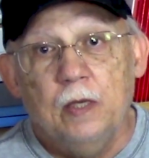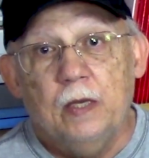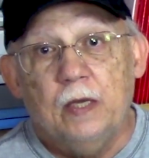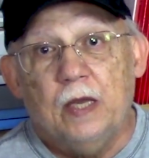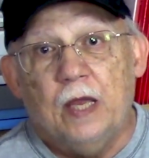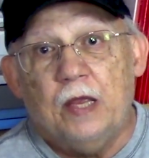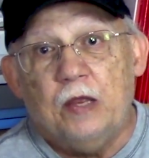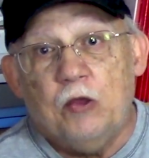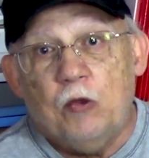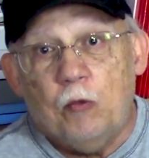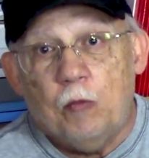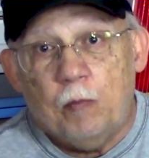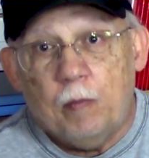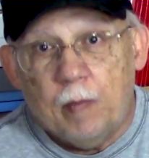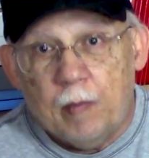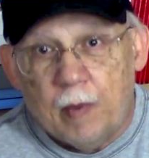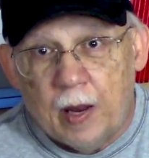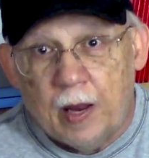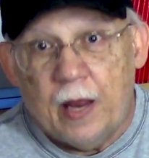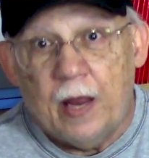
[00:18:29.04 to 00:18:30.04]
and you
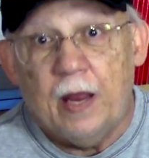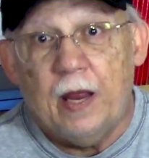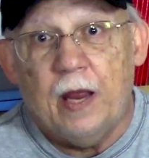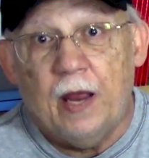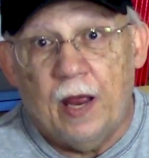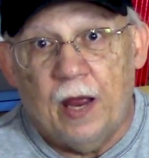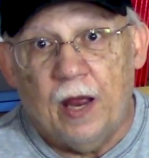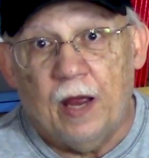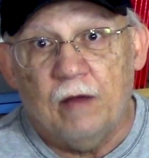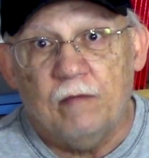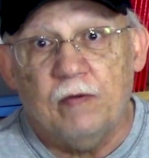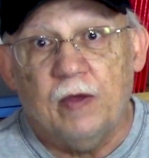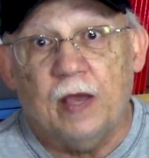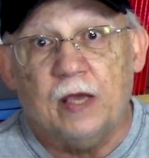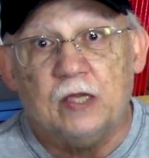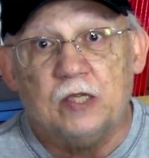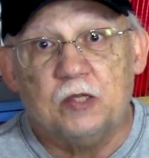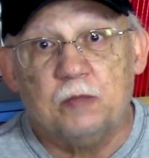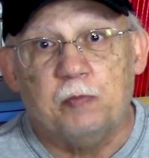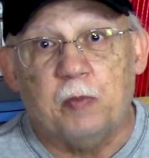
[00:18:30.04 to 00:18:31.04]
may have
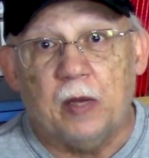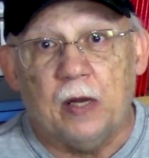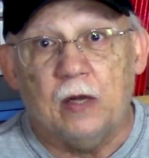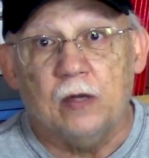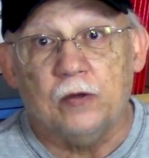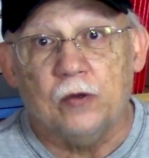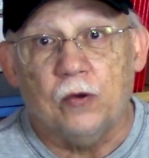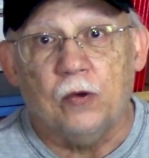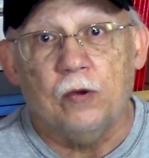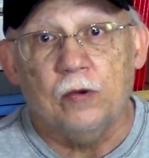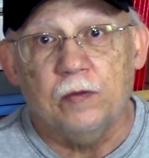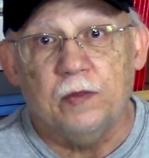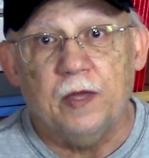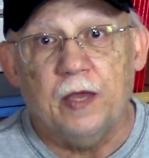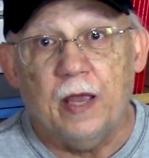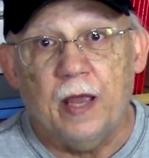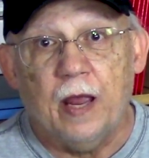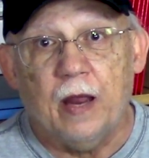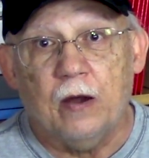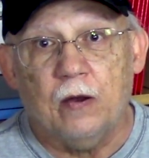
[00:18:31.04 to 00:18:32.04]
expelled all
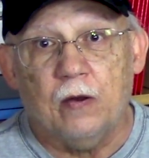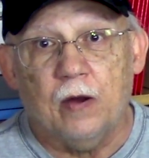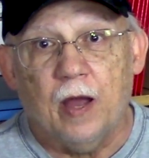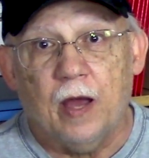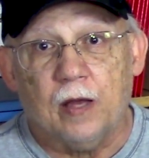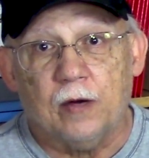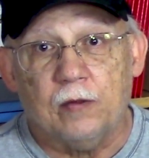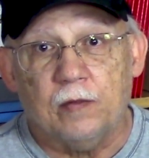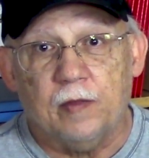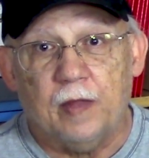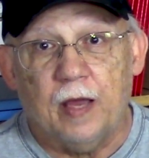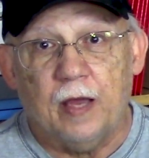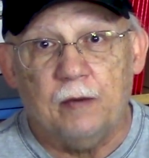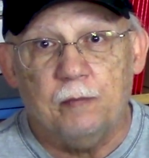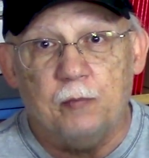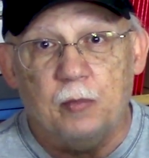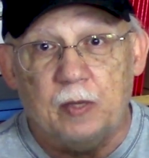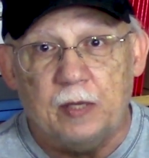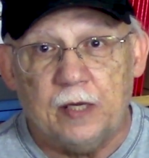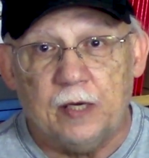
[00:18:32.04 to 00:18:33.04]
the air out of
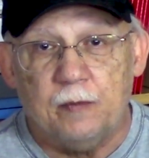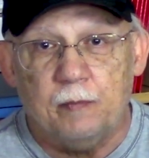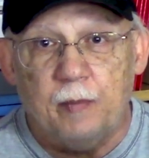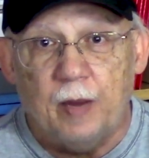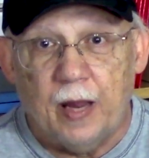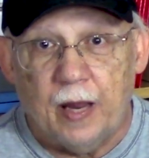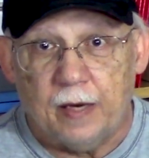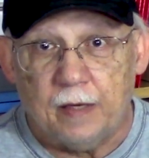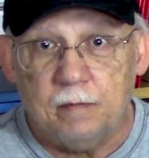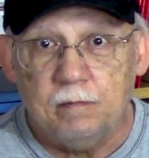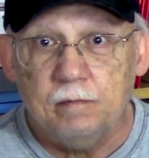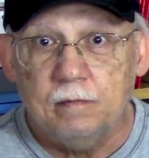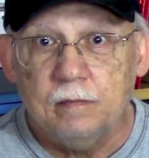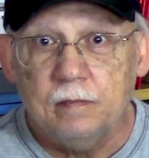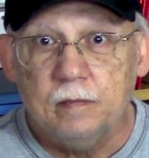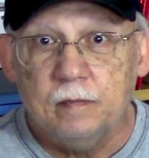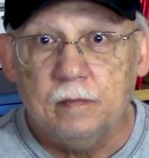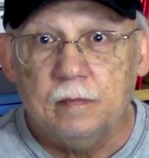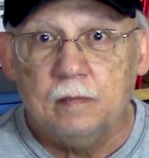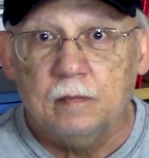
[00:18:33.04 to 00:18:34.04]
that pleater bag.
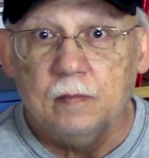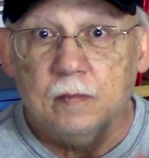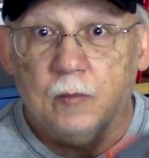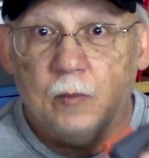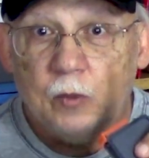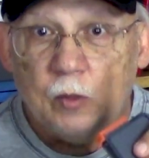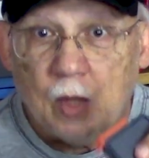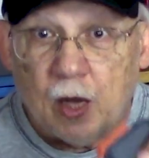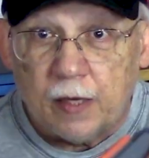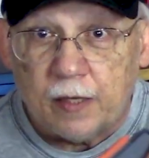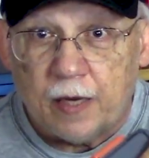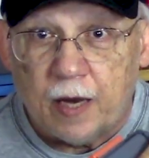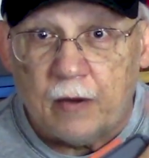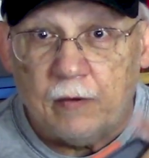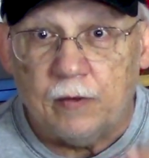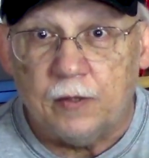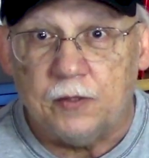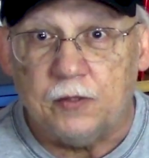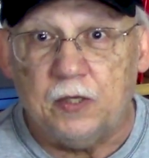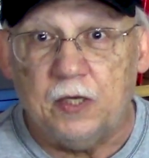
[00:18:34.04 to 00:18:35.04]
Not
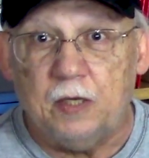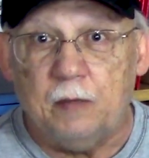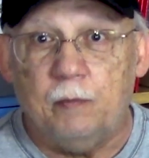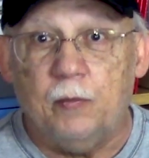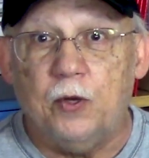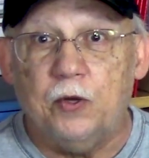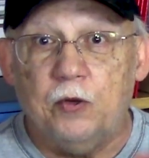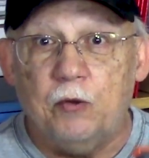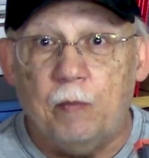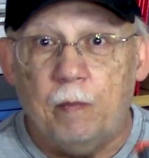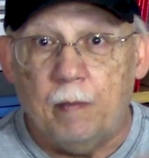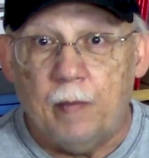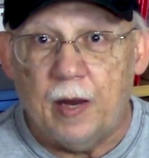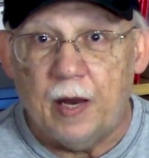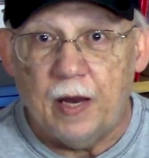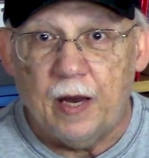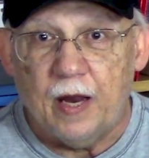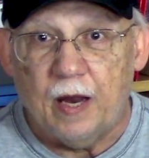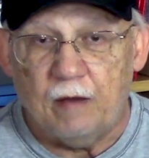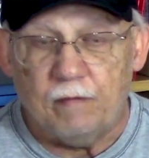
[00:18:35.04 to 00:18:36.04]
guaranteed, but you
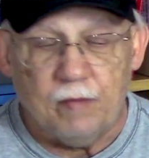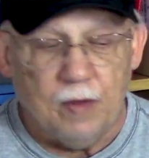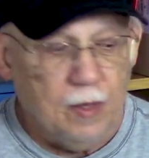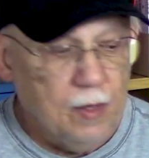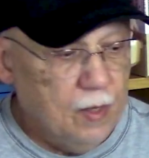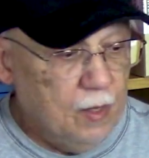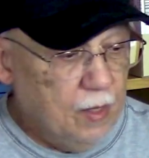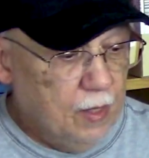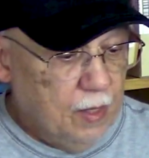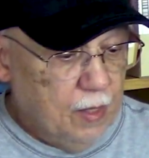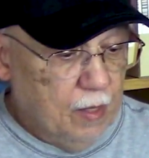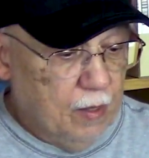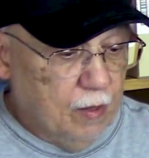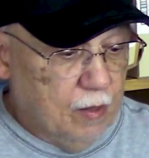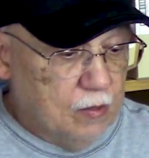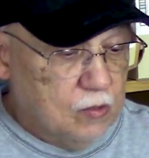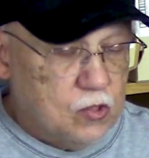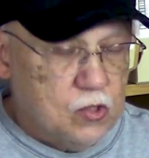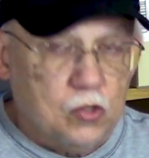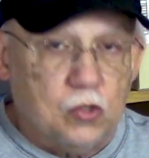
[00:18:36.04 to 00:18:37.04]
may have.
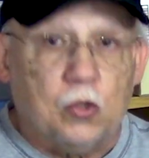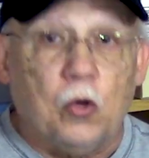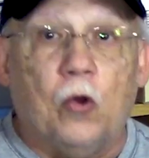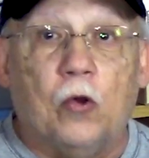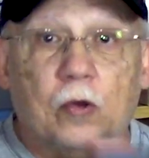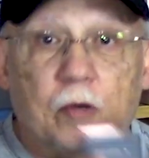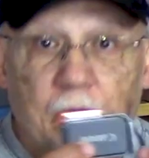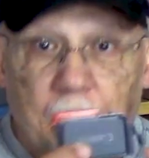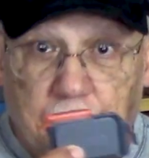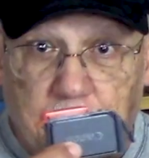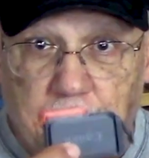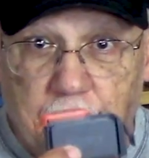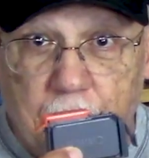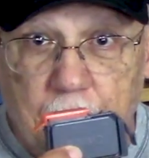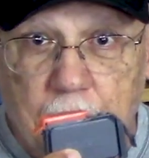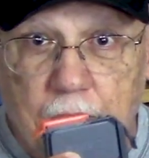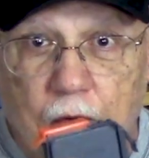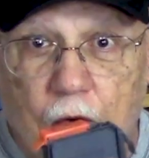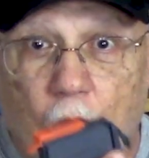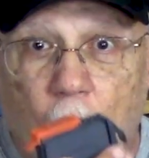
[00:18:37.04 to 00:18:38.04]
Storage
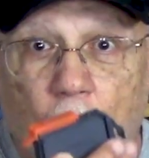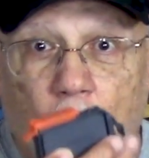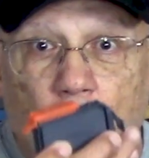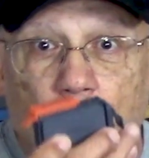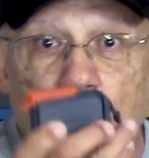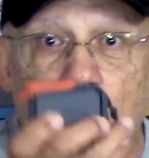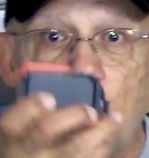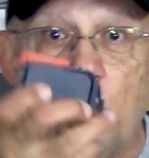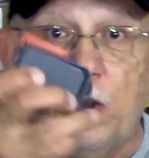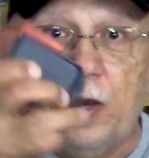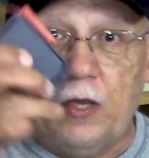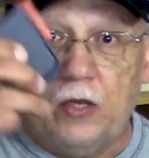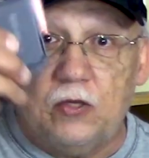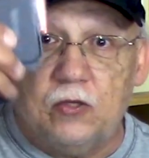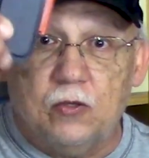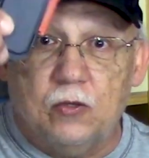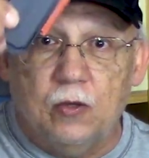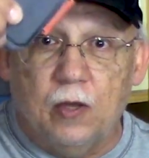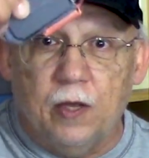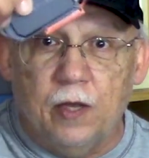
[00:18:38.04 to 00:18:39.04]

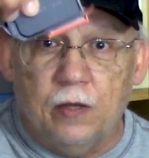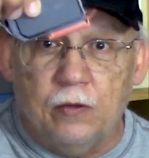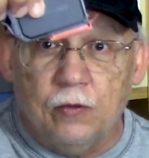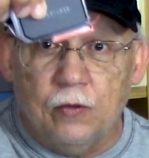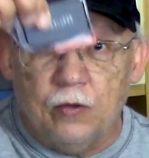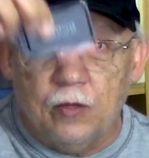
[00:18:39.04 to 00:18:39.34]
always in